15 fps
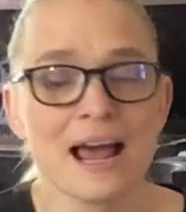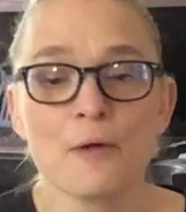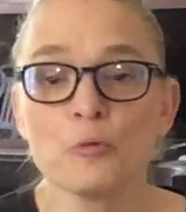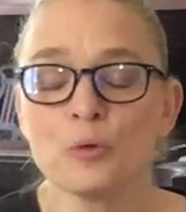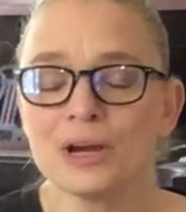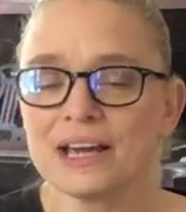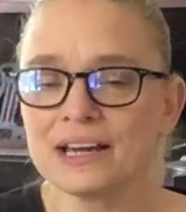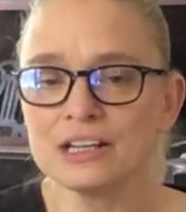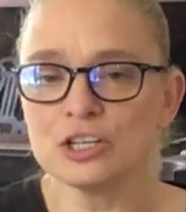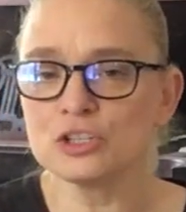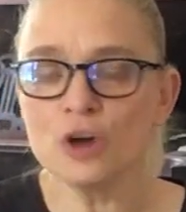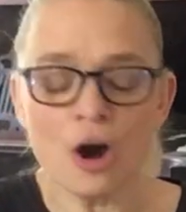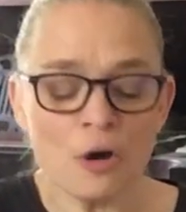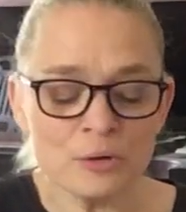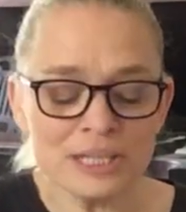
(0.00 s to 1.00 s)
And we're gonna
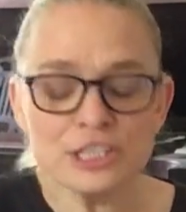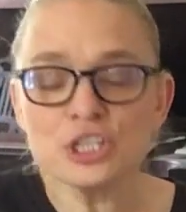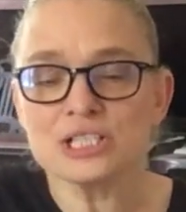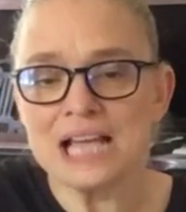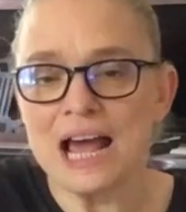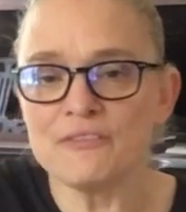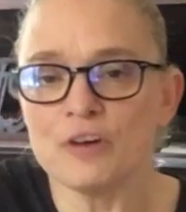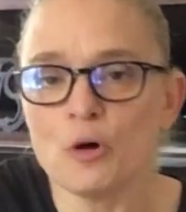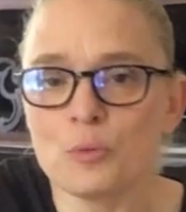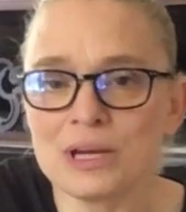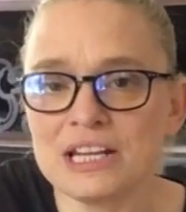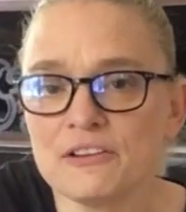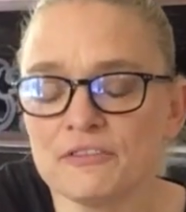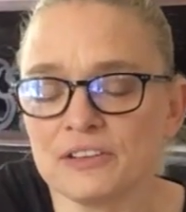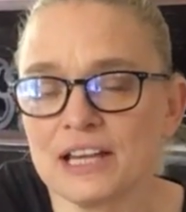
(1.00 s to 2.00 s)
not only just have our
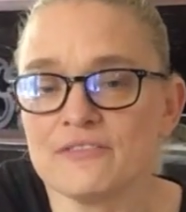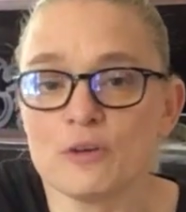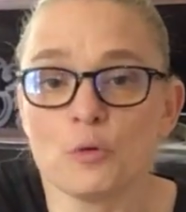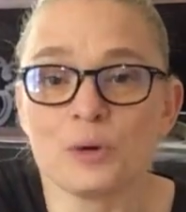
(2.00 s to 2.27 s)
winning flavor,